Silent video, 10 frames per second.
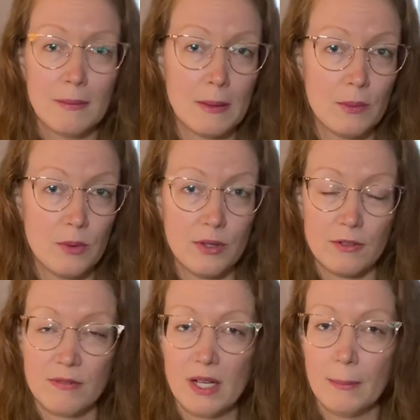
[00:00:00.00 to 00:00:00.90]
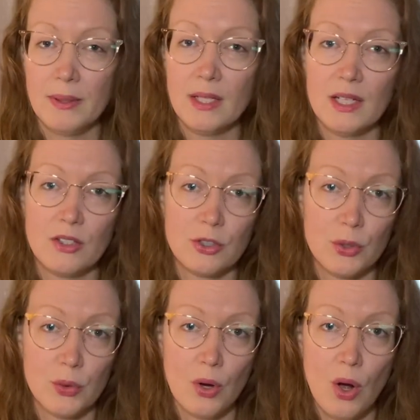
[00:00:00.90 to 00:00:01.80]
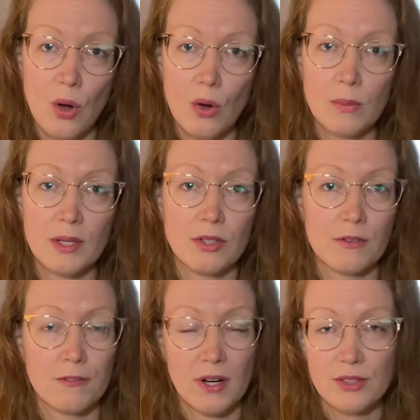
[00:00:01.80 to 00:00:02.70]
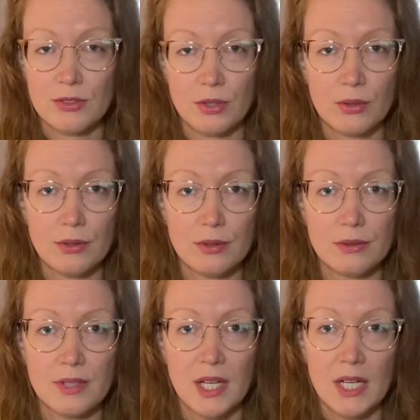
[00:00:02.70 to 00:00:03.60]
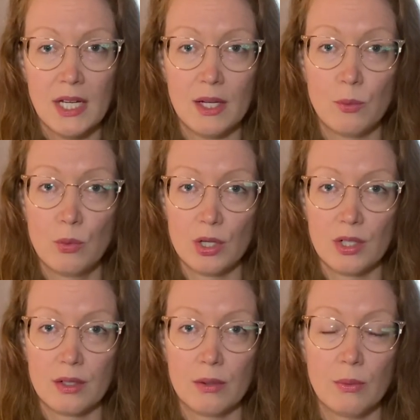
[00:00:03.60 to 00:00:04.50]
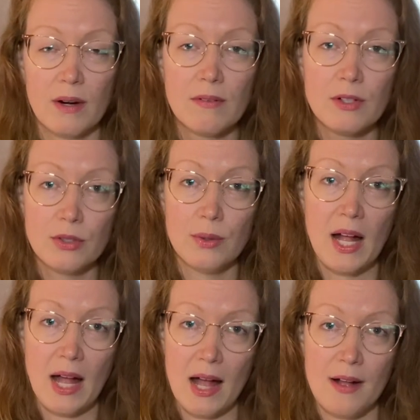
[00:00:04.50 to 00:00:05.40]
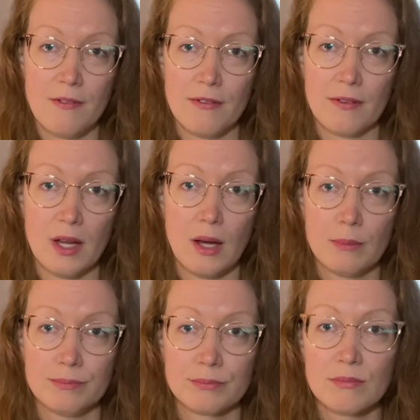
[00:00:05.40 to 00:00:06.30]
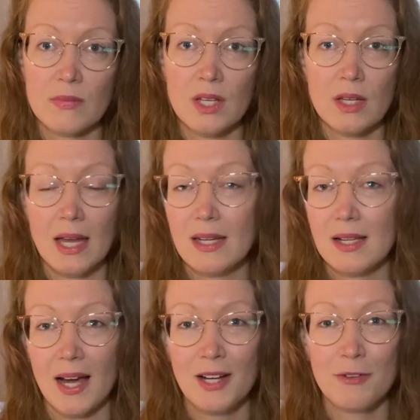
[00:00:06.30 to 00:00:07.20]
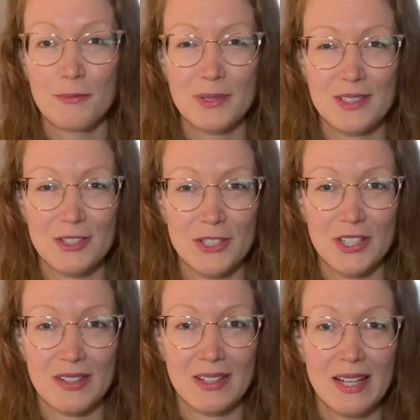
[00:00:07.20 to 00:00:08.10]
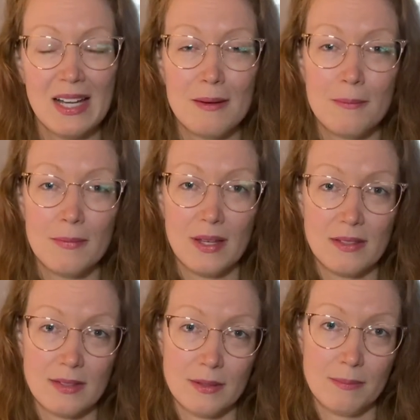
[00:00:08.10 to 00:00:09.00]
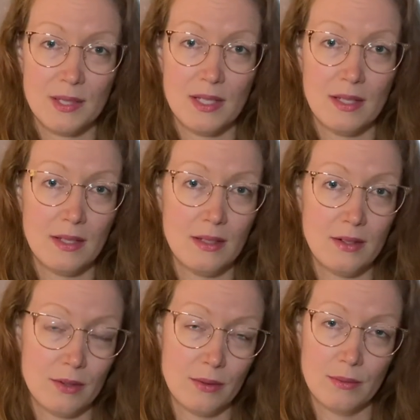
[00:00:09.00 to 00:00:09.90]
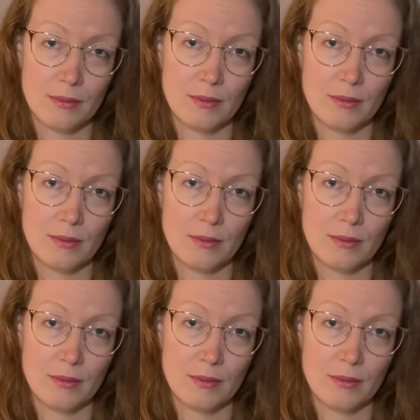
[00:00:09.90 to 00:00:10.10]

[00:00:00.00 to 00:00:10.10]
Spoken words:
maybe with your family, in your own home, in your friend circles, at work, wherever you have any kind of position, is going to be, you know,